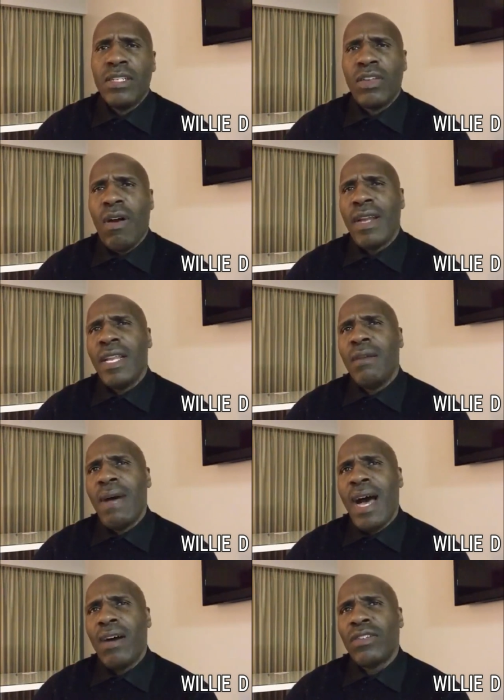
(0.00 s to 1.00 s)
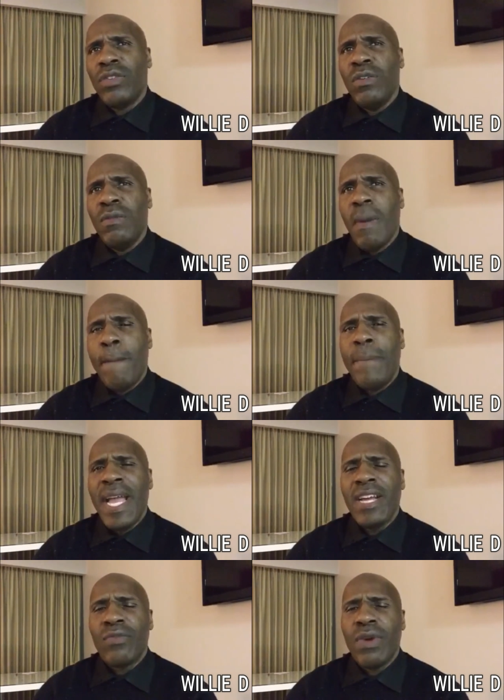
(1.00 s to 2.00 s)
taught him how to
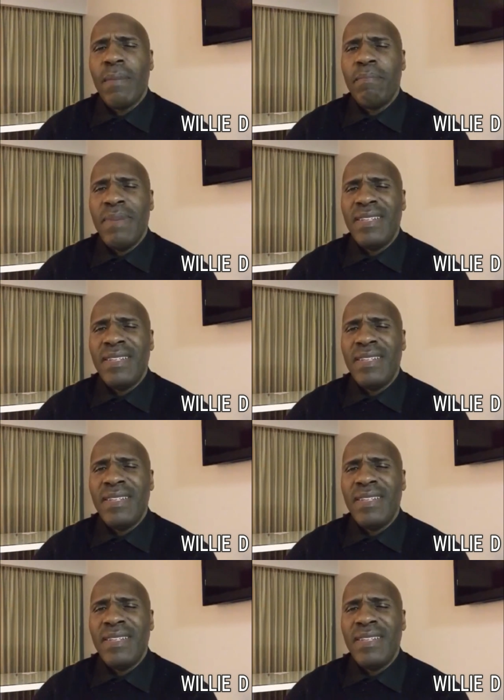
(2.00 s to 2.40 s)
bankrupt